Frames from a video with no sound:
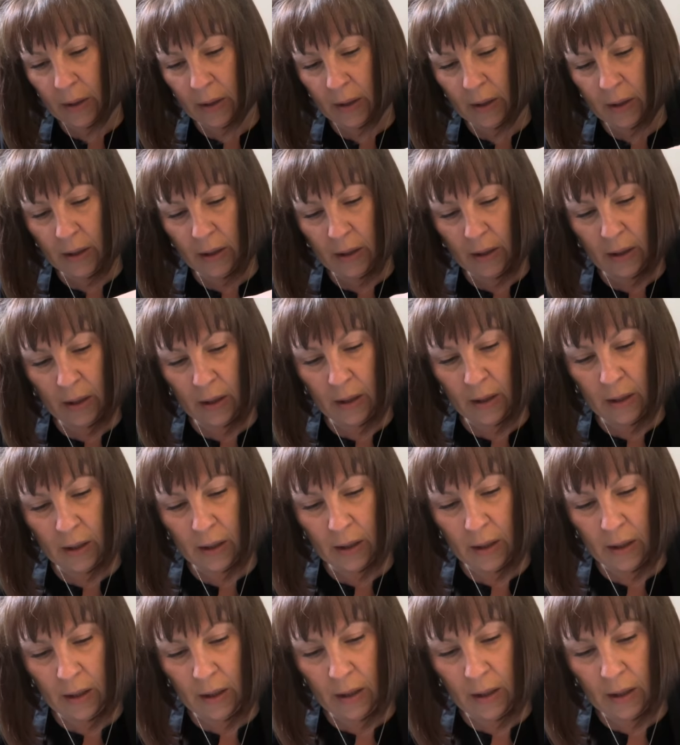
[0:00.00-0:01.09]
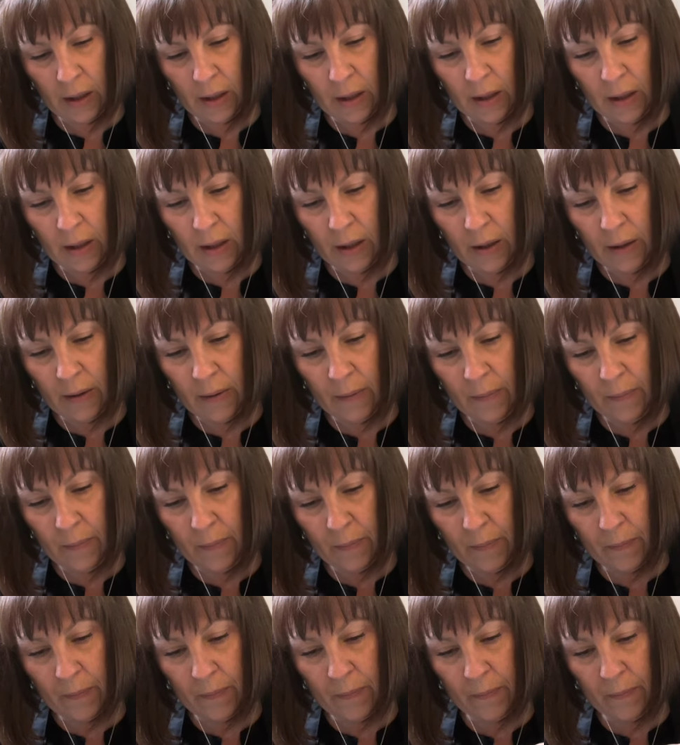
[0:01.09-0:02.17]

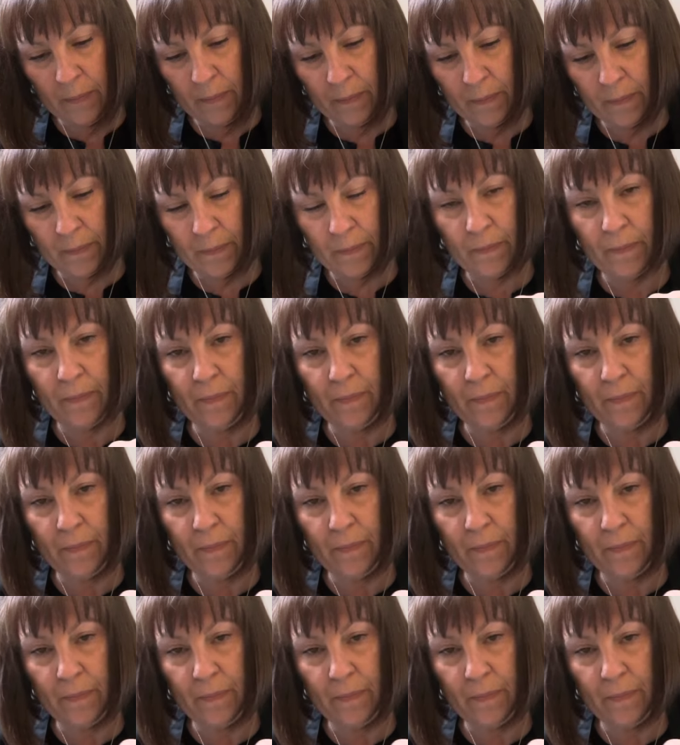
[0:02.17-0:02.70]
(no one is talking)